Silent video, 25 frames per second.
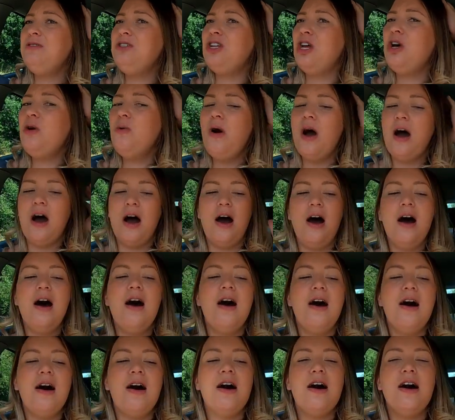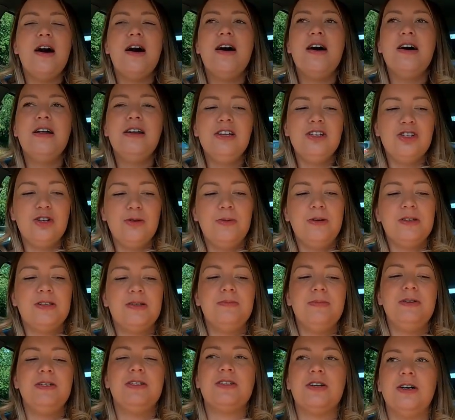so hard. Should we put
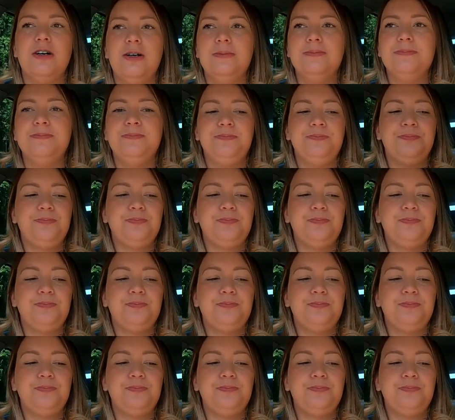some music on?